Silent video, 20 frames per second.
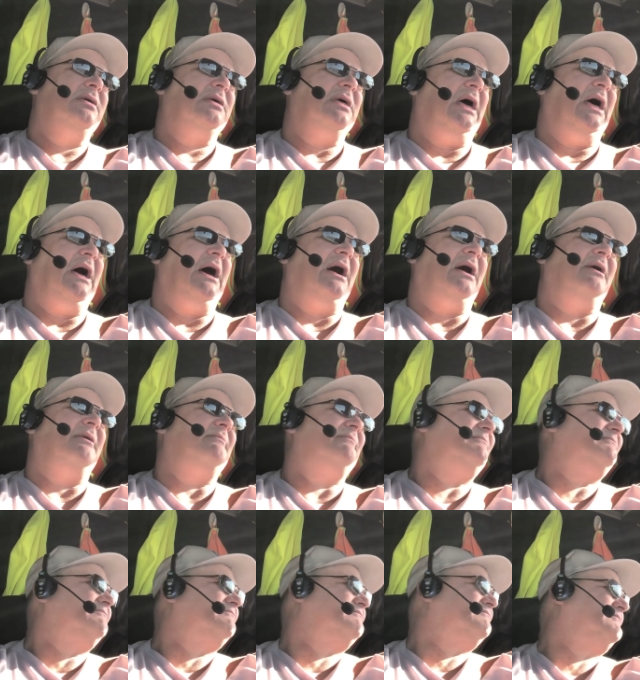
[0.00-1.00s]
um,
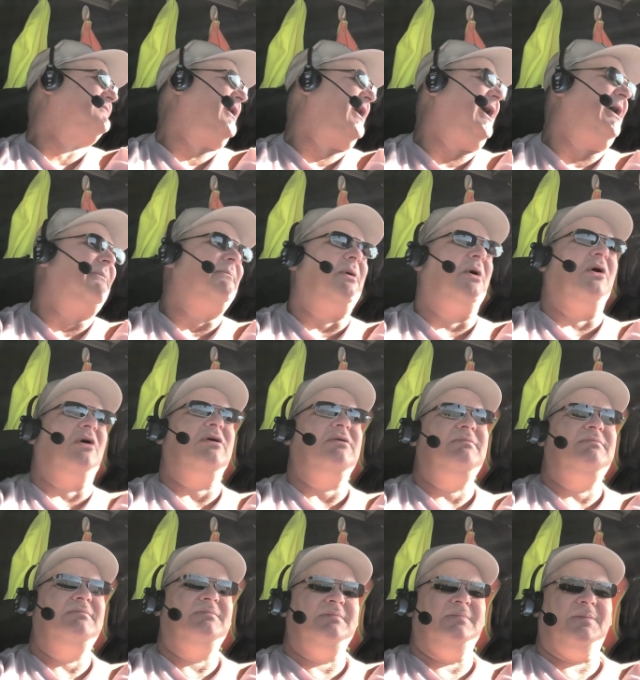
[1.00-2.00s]
Hamburg.
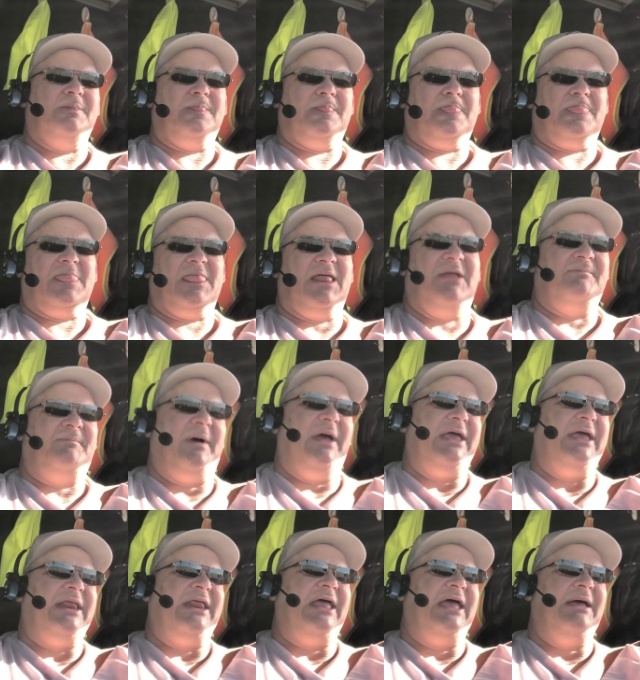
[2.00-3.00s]
If I
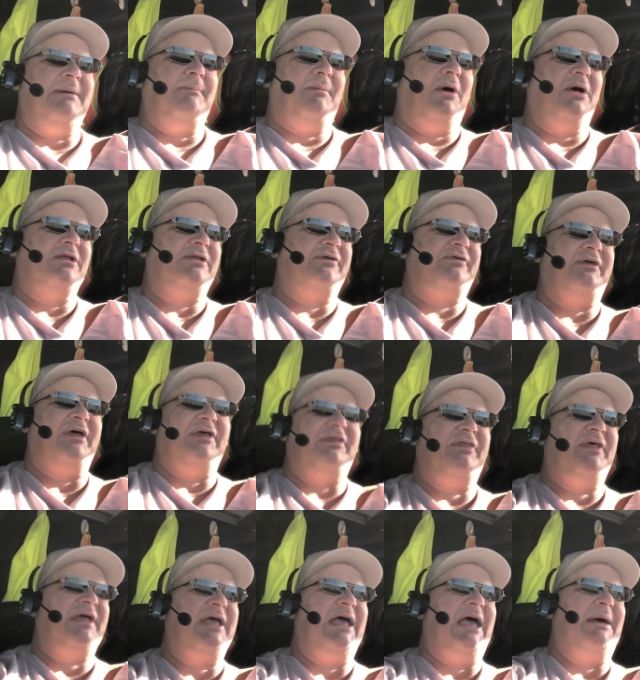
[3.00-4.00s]
eat Hamburg, the same
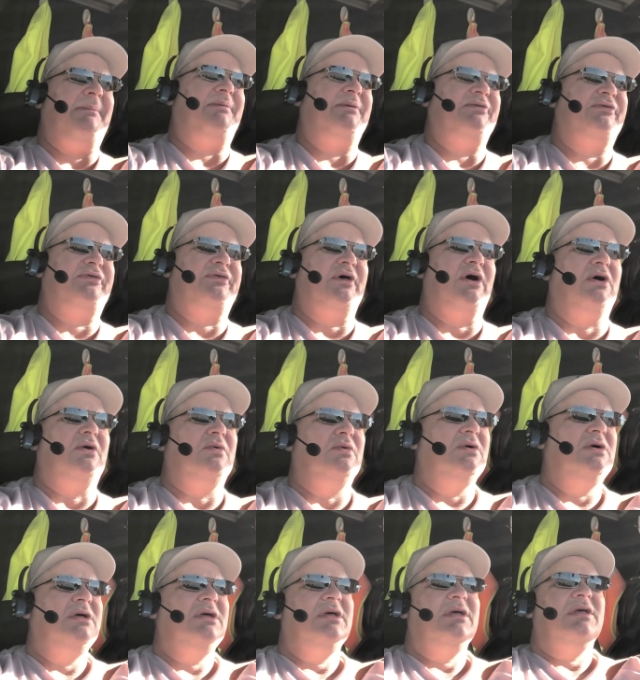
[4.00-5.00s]
thing happens. So,
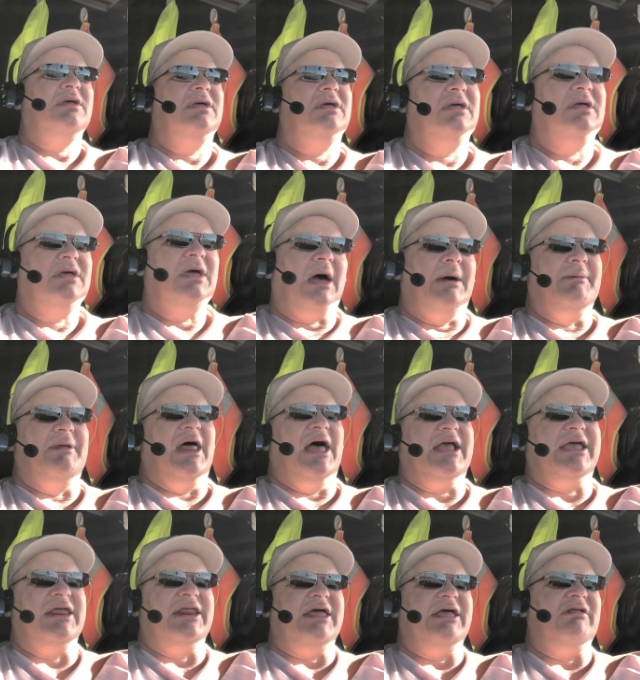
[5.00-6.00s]
I mean, I
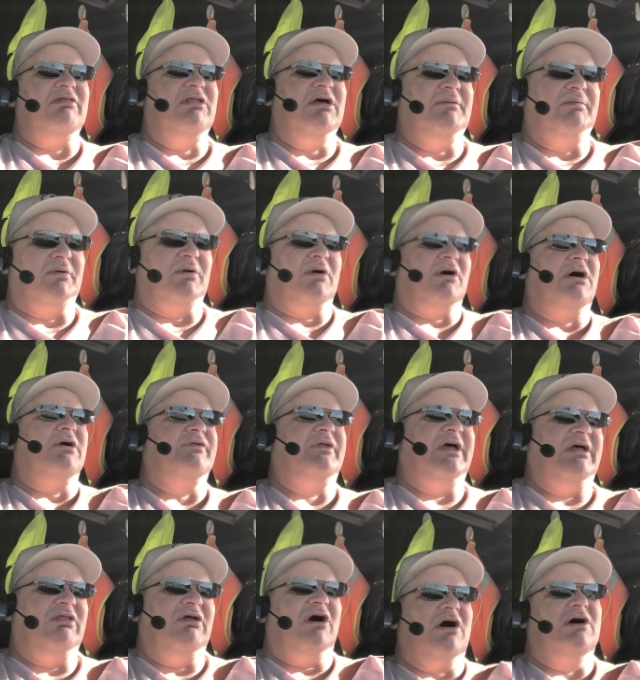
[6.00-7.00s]
can eat liver all
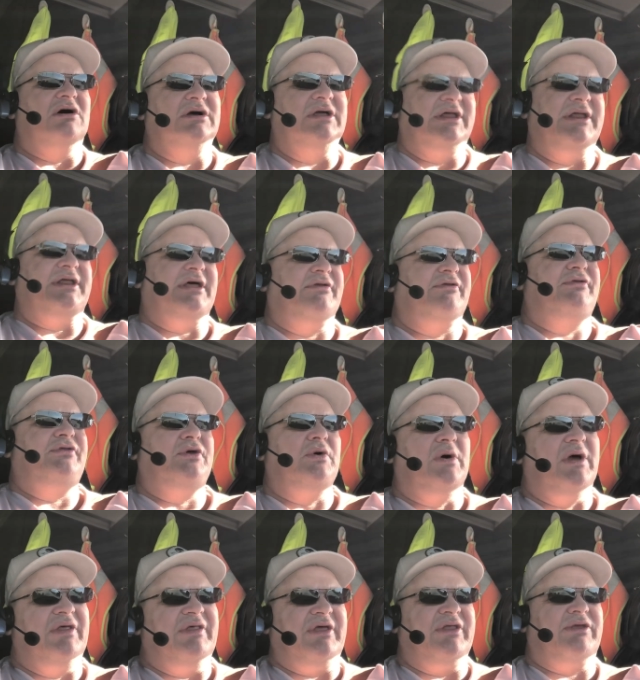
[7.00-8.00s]
day long, and it doesn't do
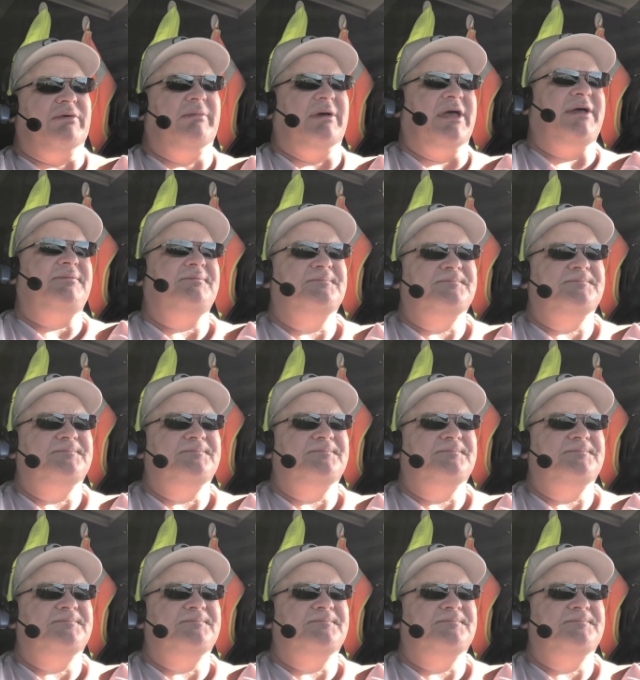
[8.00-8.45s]
anything to me.